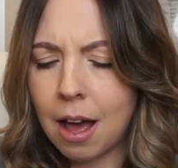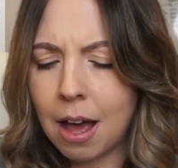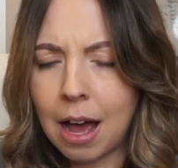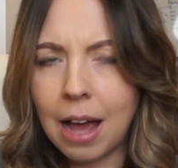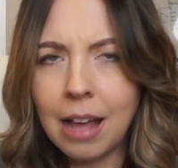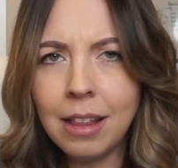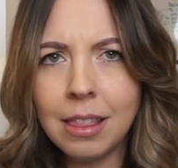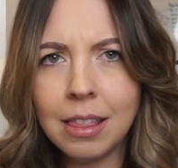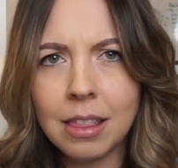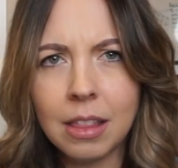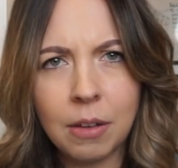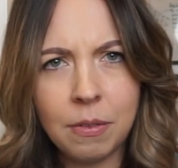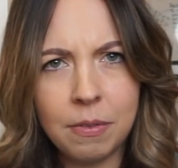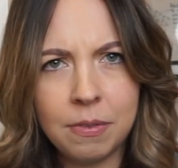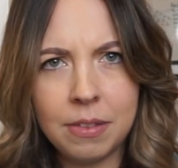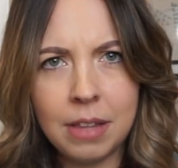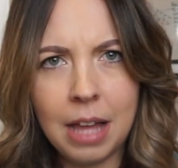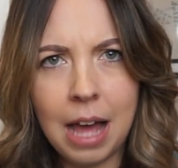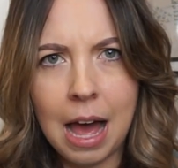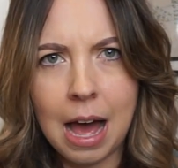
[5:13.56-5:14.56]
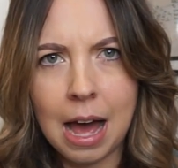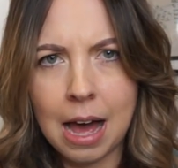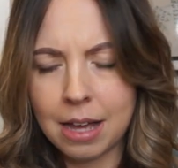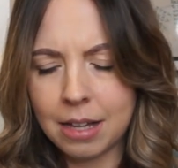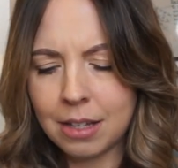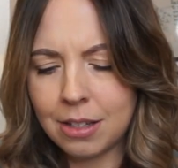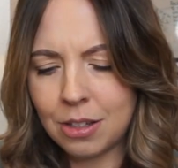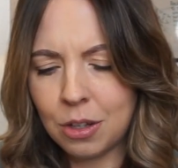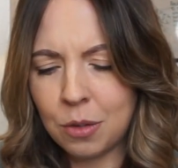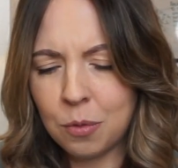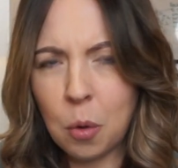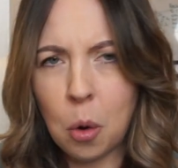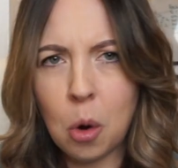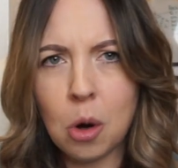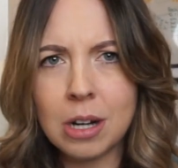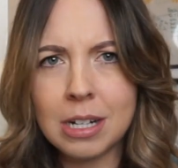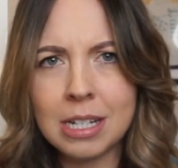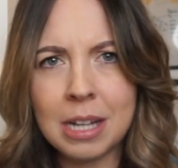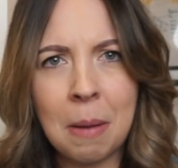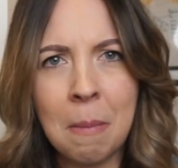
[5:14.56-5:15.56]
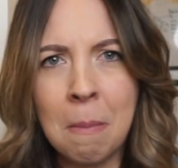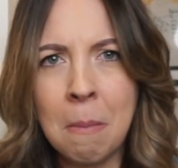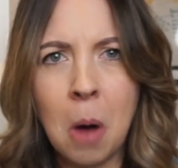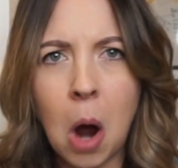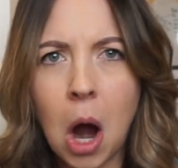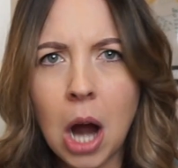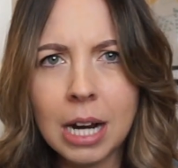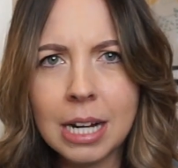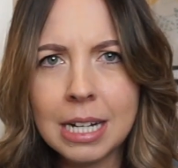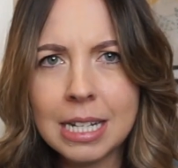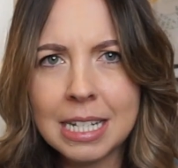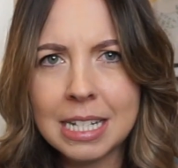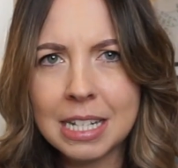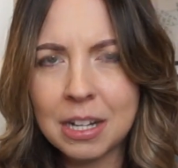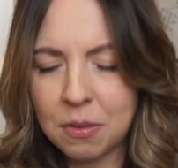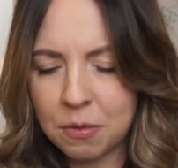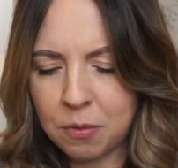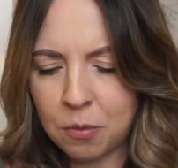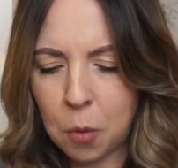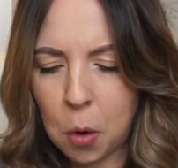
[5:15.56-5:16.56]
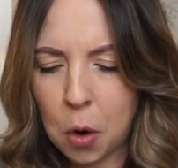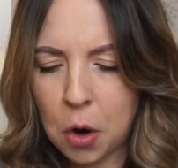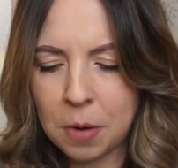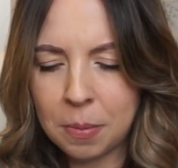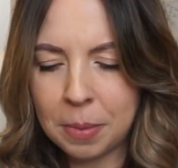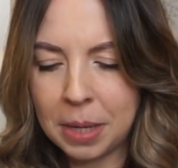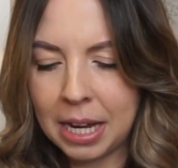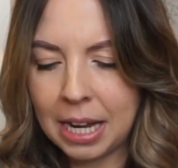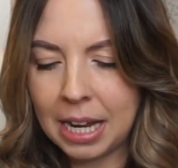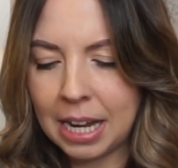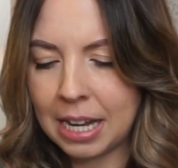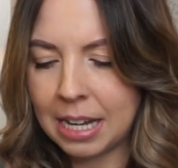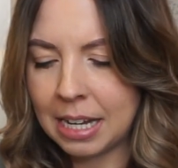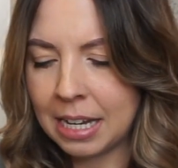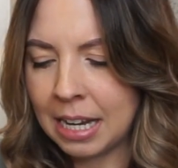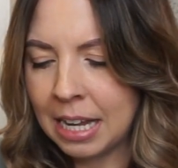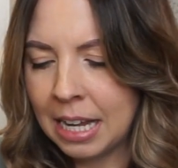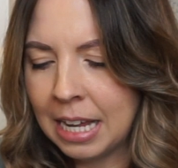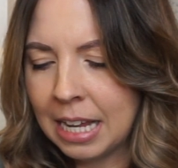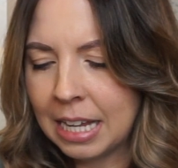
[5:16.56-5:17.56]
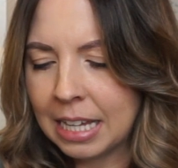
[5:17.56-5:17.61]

I love that. You've already marketed it for me and